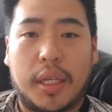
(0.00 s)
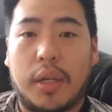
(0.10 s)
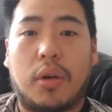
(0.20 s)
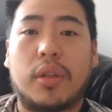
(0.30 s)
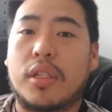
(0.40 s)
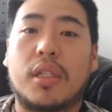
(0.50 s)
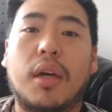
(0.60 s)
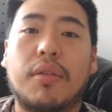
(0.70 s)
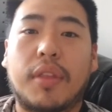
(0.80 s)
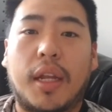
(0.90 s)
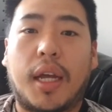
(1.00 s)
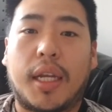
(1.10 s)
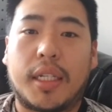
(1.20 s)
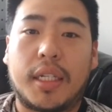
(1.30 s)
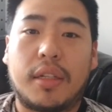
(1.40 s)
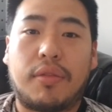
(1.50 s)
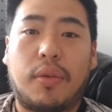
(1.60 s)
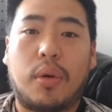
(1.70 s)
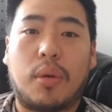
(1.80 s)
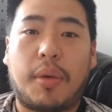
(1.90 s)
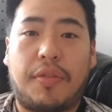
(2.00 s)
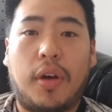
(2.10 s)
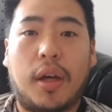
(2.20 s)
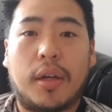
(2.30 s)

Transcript: get all the stuff that I need for my pho.